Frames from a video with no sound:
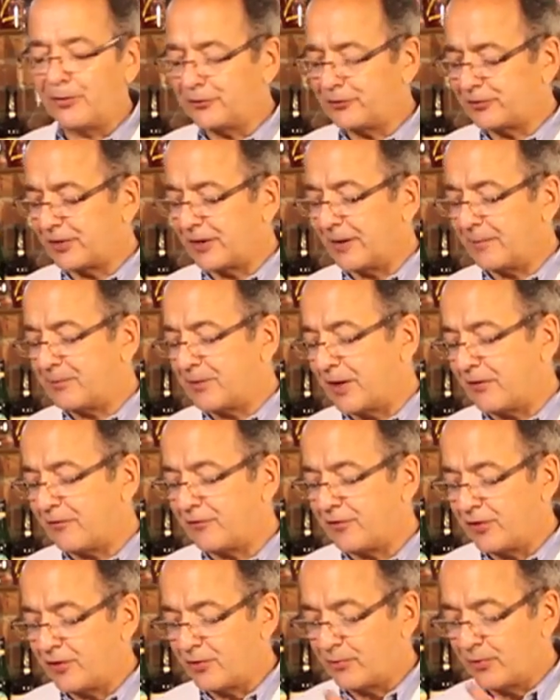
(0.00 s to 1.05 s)
post it up there
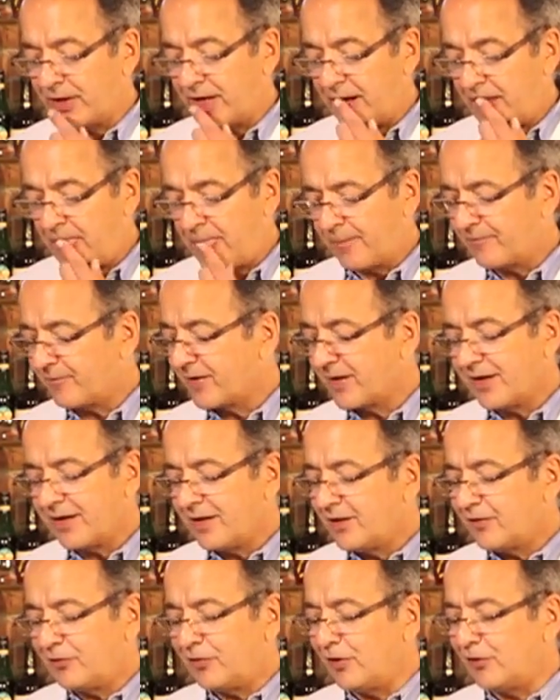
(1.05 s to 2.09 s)
for you to read.
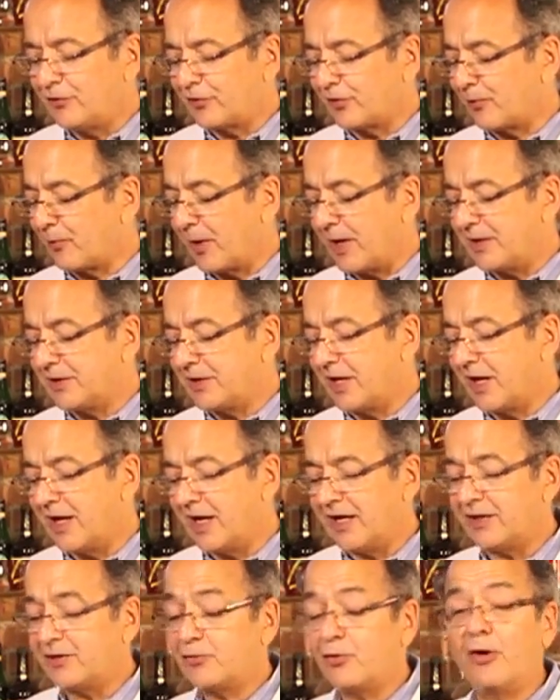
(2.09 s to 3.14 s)
Gene's a great
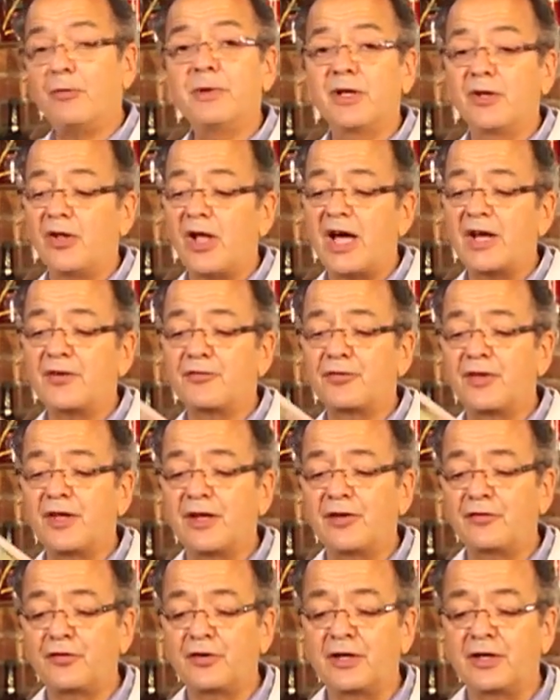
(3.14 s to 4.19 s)
guy. He taught me a lot of
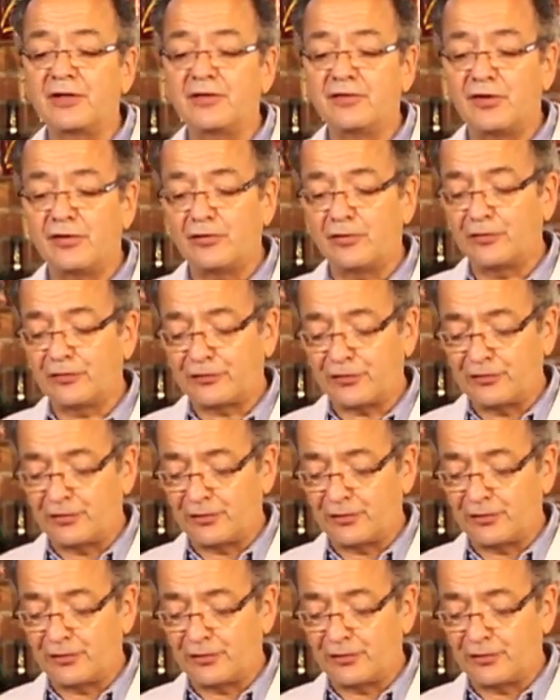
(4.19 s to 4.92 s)
things and continues